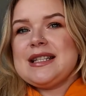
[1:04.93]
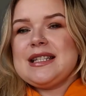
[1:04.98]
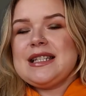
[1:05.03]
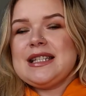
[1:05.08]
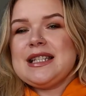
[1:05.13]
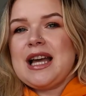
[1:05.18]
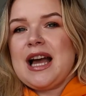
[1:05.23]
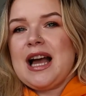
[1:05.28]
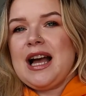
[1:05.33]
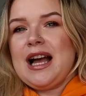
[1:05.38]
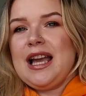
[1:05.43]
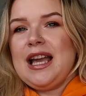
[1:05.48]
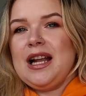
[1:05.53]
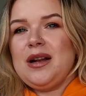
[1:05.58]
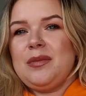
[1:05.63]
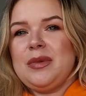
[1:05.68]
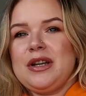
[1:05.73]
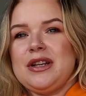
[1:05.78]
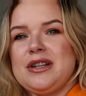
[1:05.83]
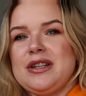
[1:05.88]

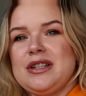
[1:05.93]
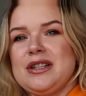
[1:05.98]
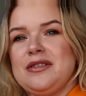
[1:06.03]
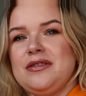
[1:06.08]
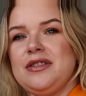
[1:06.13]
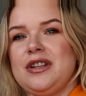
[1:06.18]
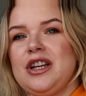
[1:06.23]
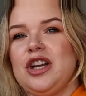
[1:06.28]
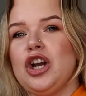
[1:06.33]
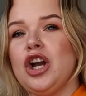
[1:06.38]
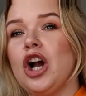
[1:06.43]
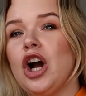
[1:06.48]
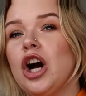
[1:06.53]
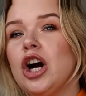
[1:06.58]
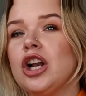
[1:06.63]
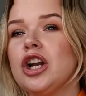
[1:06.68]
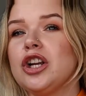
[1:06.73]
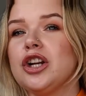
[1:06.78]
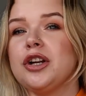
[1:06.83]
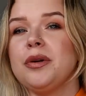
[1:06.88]
style because of the
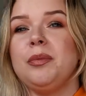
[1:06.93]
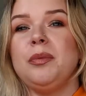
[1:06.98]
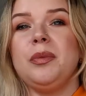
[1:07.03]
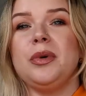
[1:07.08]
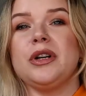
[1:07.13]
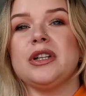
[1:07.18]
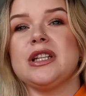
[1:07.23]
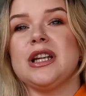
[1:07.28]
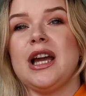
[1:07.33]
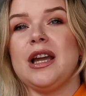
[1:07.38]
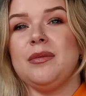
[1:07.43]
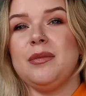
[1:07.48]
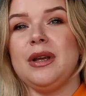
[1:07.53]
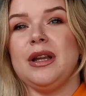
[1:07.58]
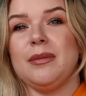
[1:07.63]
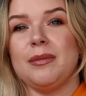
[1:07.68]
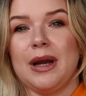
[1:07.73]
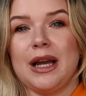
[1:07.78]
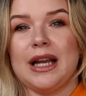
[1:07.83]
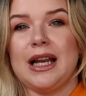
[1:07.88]
color, but I
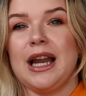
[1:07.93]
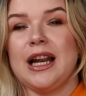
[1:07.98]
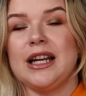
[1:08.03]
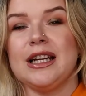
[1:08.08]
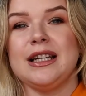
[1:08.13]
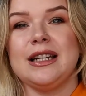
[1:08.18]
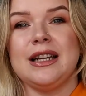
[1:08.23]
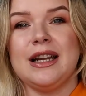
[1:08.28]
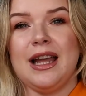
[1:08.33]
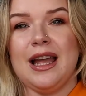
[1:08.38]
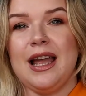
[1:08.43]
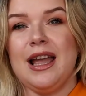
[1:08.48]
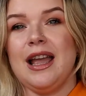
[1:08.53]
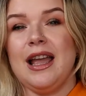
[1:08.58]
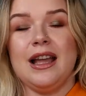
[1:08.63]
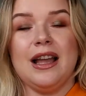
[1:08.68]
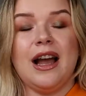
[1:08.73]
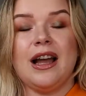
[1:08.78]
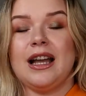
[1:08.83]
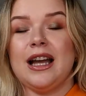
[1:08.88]
mean McLaren
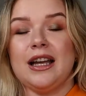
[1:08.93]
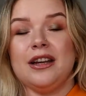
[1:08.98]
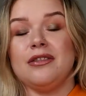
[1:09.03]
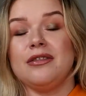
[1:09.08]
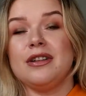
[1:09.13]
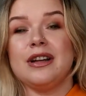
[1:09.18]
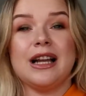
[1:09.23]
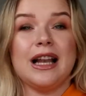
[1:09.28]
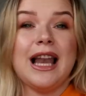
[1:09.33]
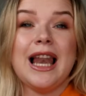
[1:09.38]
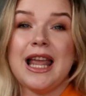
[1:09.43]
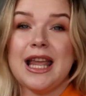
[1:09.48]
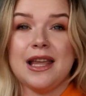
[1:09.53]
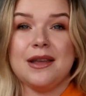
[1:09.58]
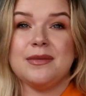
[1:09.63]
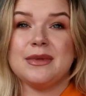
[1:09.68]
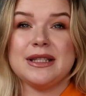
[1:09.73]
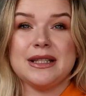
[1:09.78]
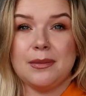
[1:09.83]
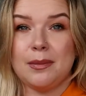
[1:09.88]
kind of
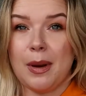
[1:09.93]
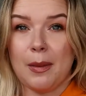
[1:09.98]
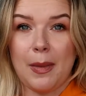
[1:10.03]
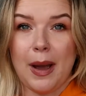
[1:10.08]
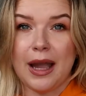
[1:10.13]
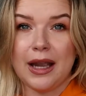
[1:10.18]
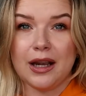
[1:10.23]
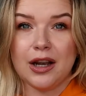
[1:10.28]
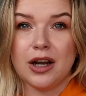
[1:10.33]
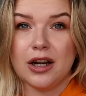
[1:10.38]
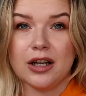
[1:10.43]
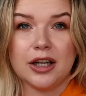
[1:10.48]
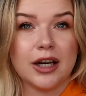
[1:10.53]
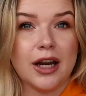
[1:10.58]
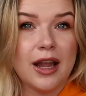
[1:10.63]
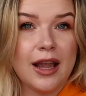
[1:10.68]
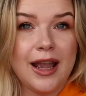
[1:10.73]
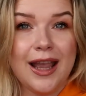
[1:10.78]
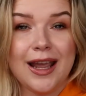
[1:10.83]
claims the papaya color